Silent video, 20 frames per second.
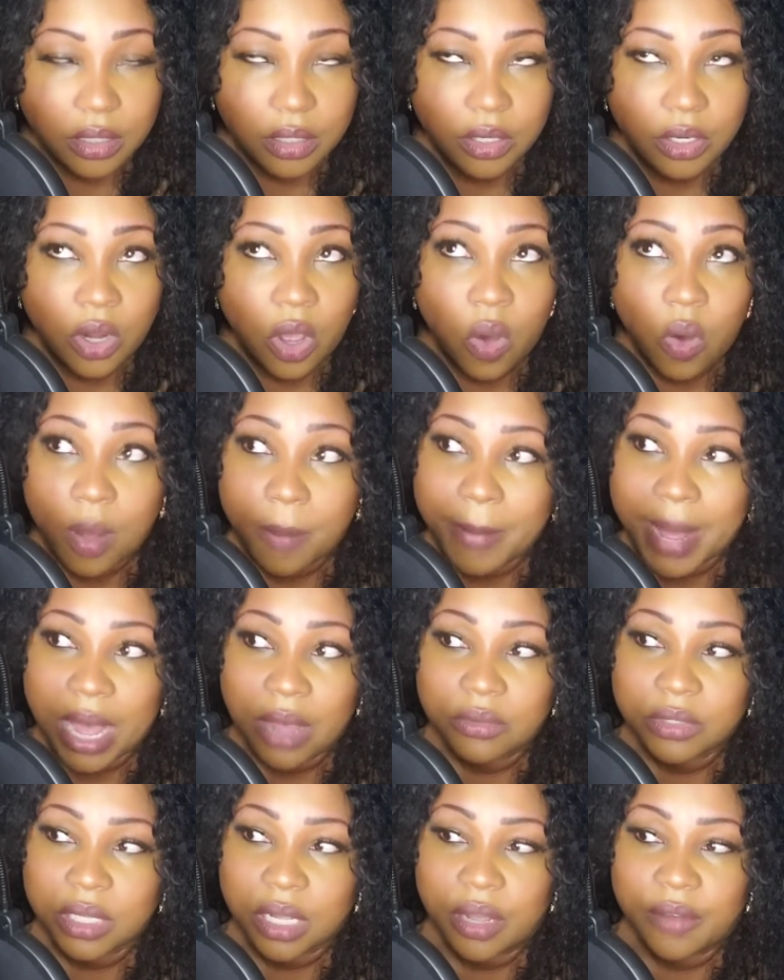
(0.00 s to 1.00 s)
No
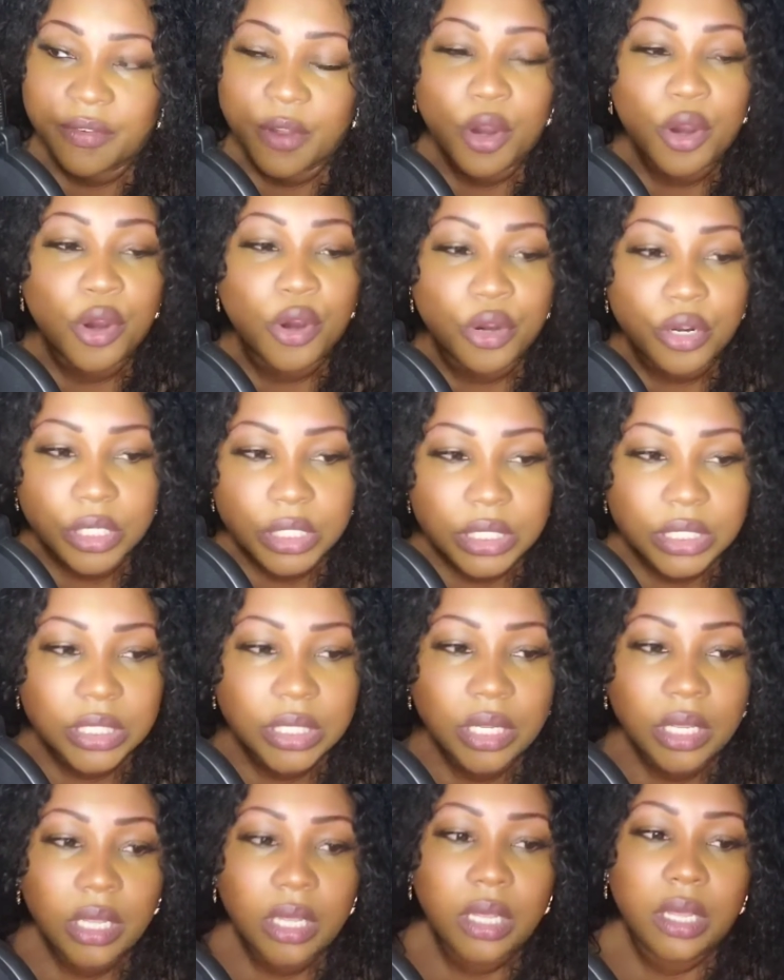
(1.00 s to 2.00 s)
amount of hurt
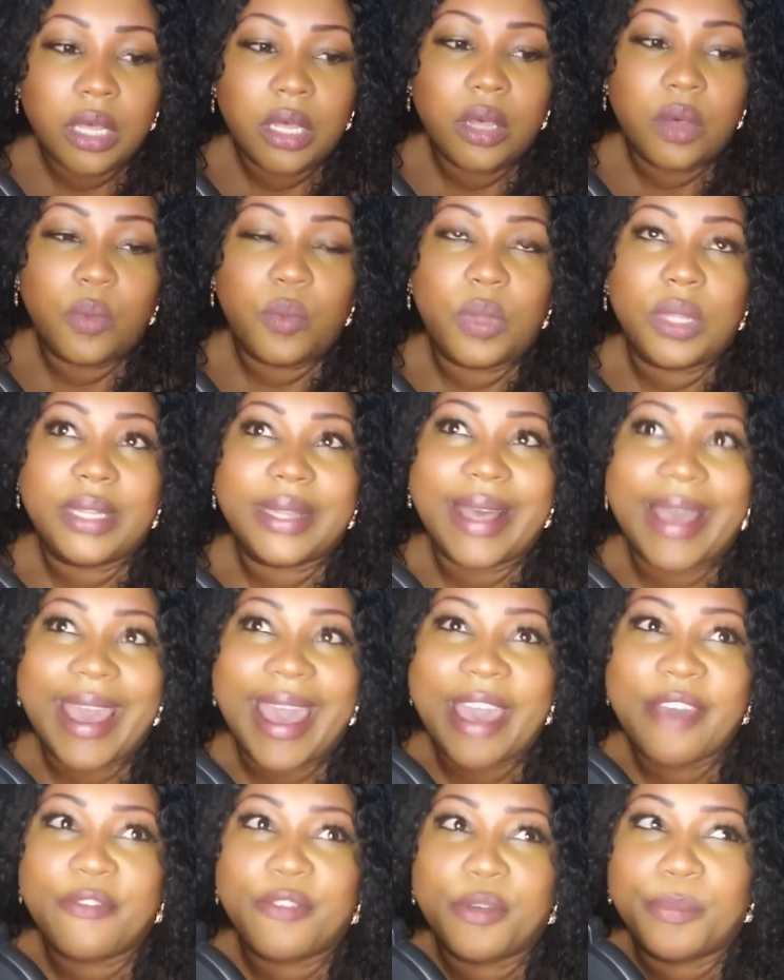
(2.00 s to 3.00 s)
will
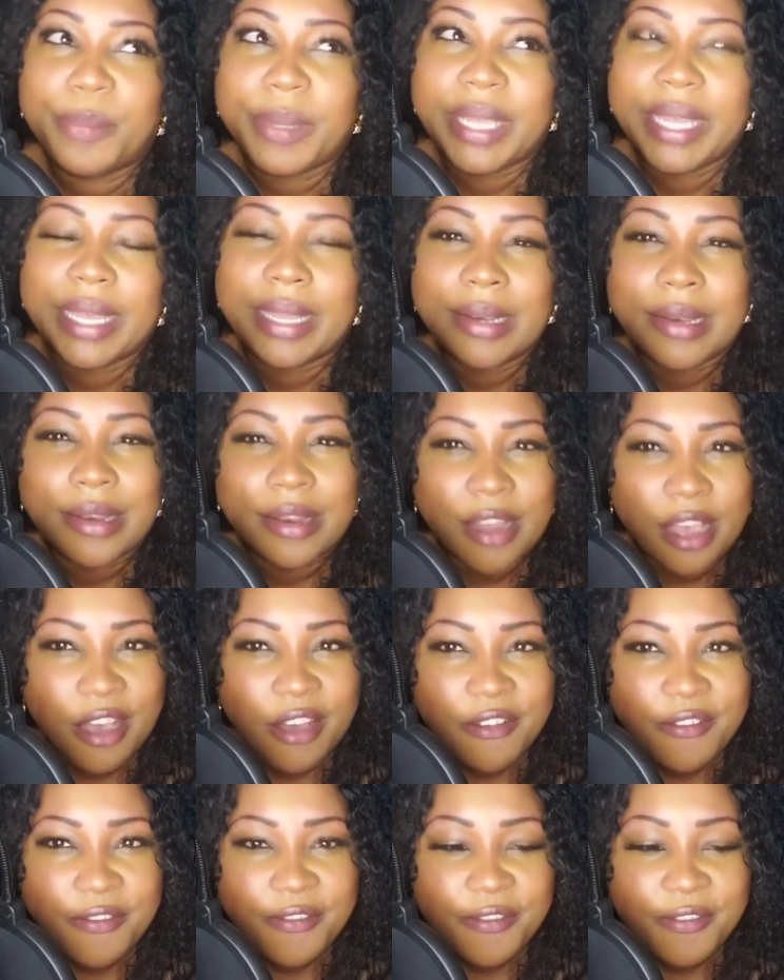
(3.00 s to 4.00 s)
ever be
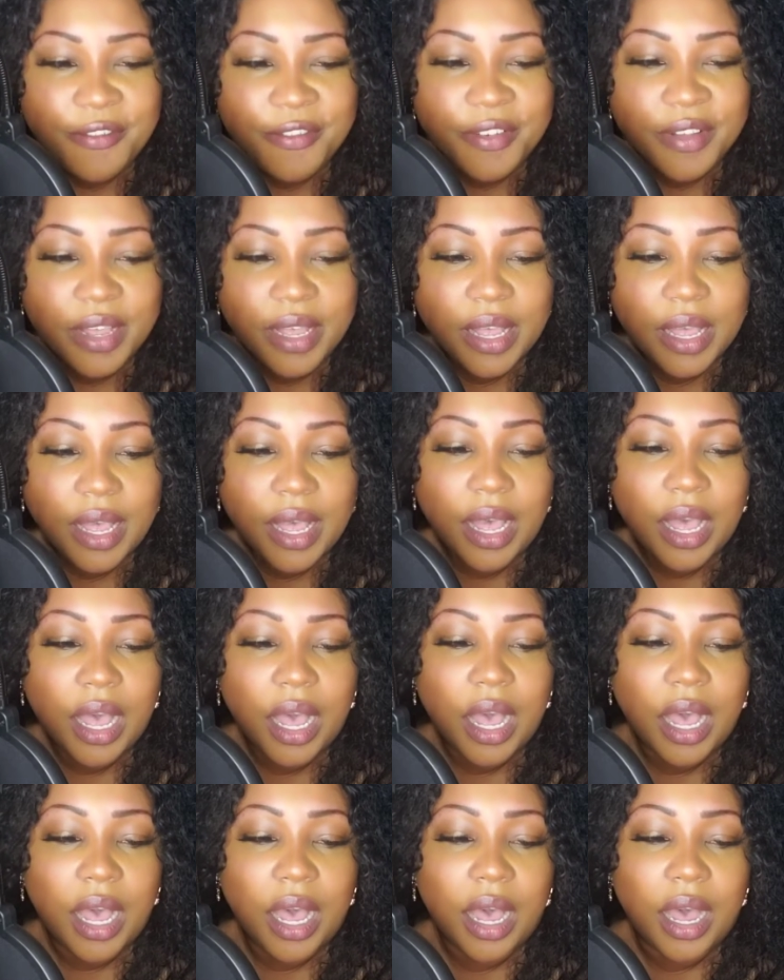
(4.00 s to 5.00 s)
enough
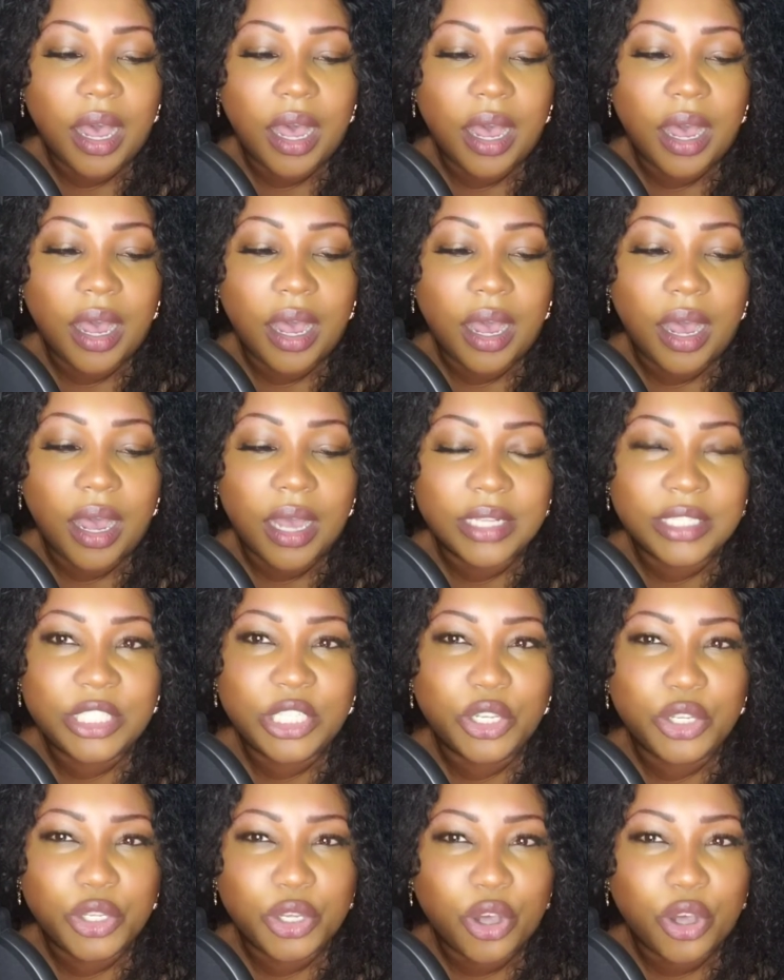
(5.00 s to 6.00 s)

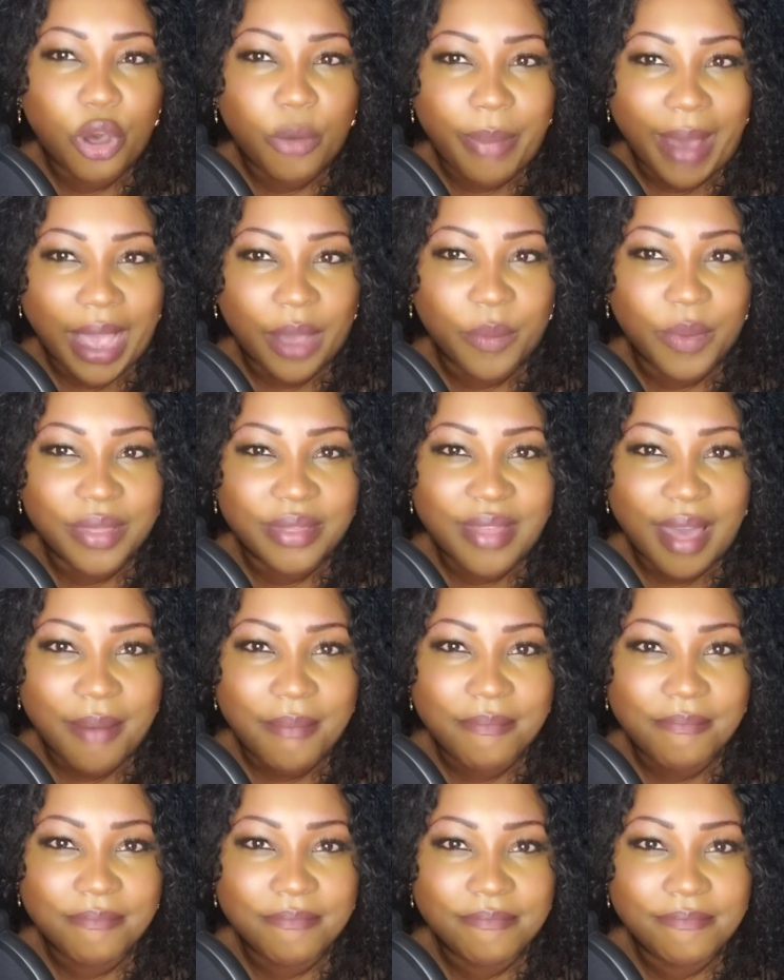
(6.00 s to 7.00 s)
until you go back with
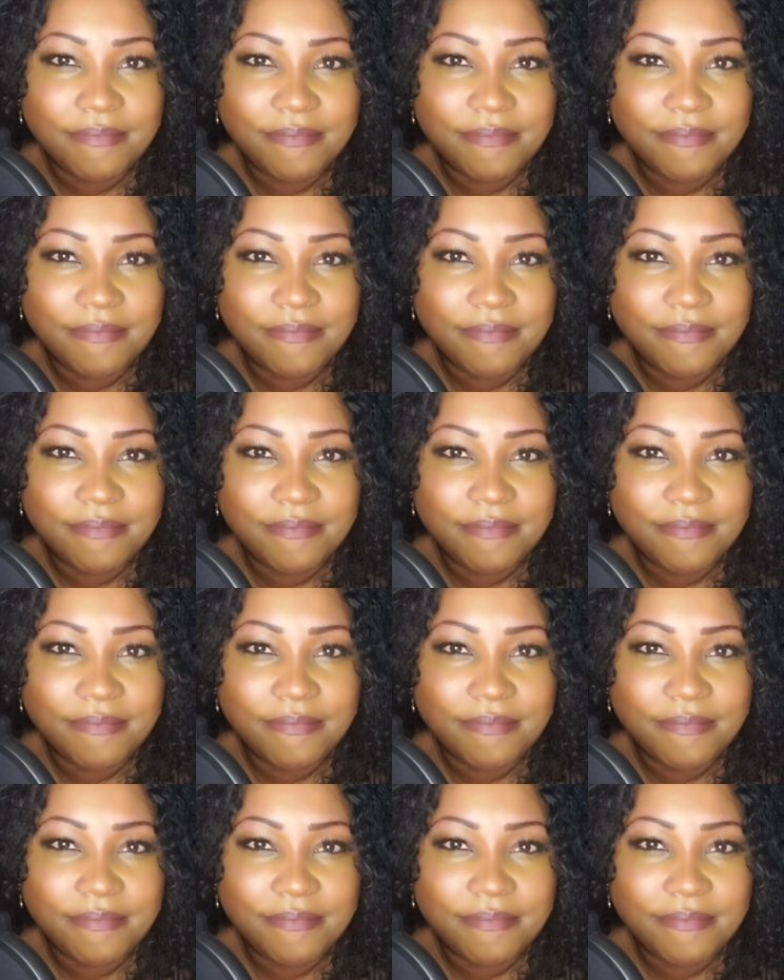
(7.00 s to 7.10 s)
them